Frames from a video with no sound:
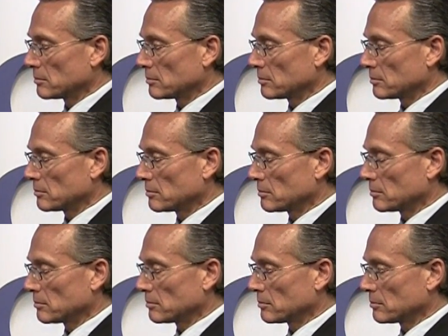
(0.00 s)

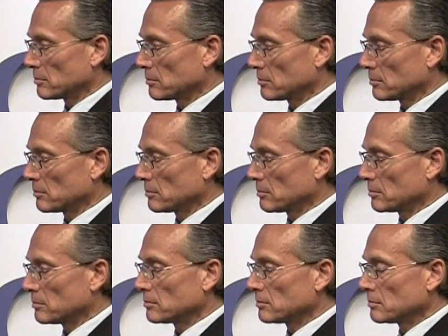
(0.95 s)

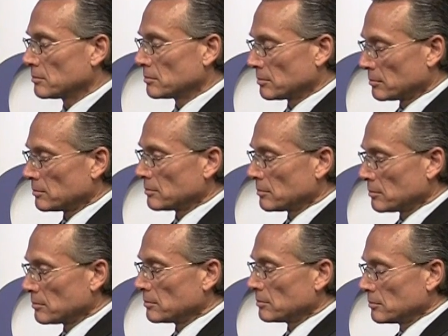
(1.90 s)

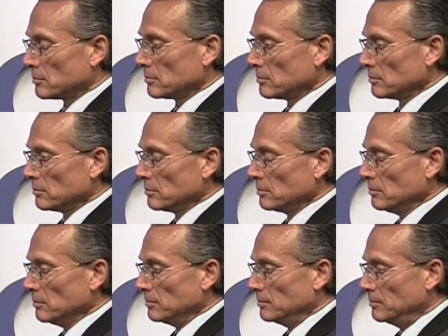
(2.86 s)

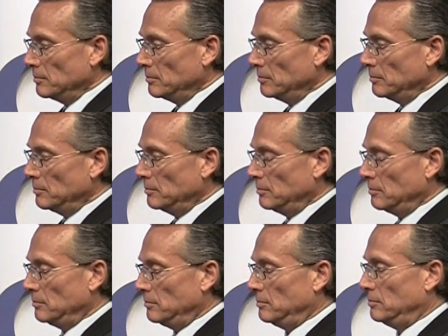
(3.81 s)

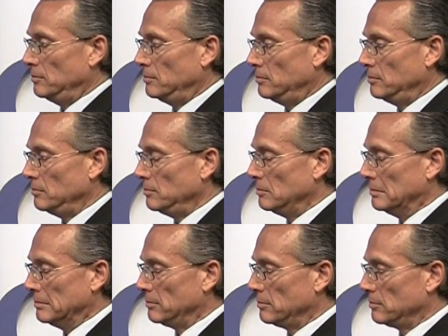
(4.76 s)

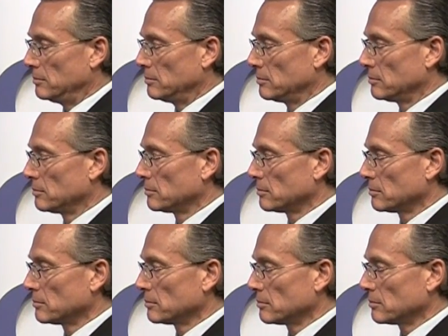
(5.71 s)

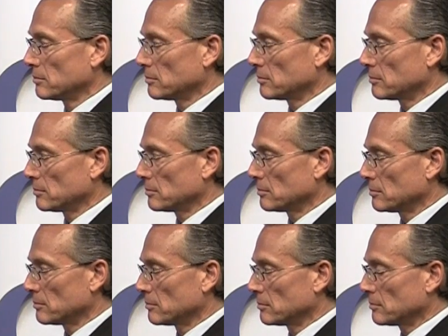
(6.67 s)

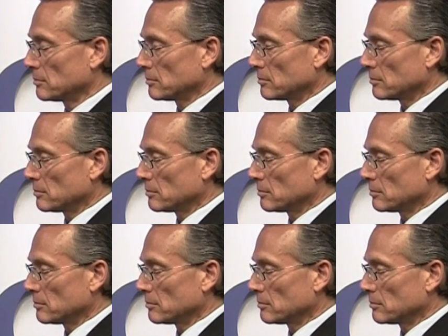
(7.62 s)
(not speaking)